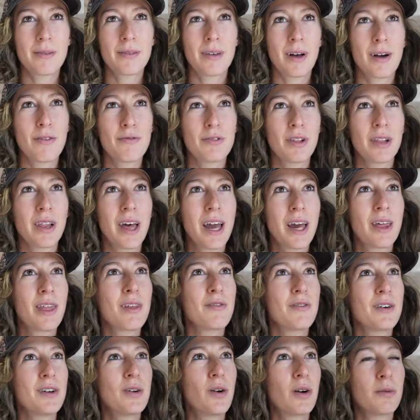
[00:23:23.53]
of the length
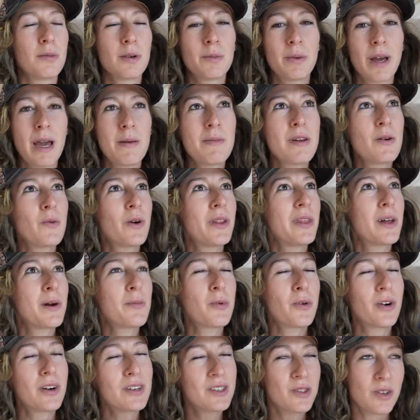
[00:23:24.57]
of a normal baby when they're
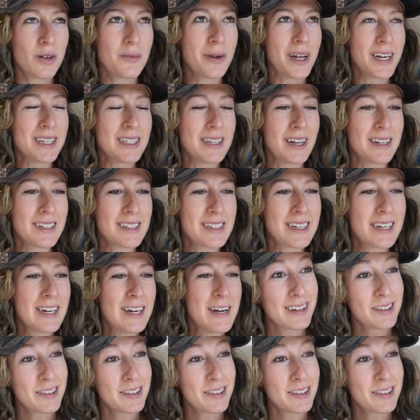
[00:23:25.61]
born, so it makes sense.